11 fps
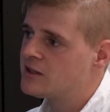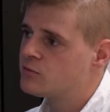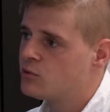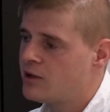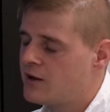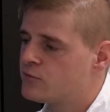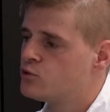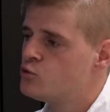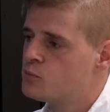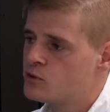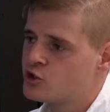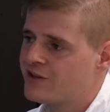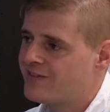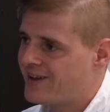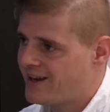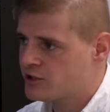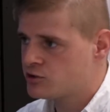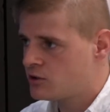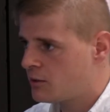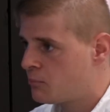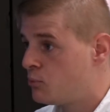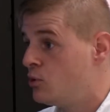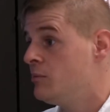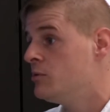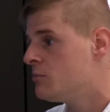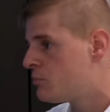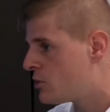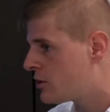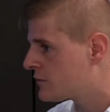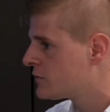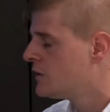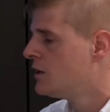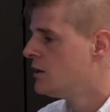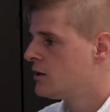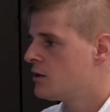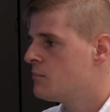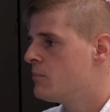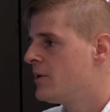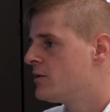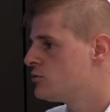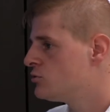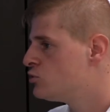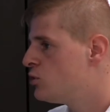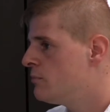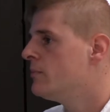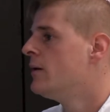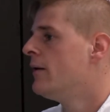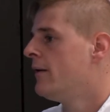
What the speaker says: that we'll have 2% extra premium product compared to trim.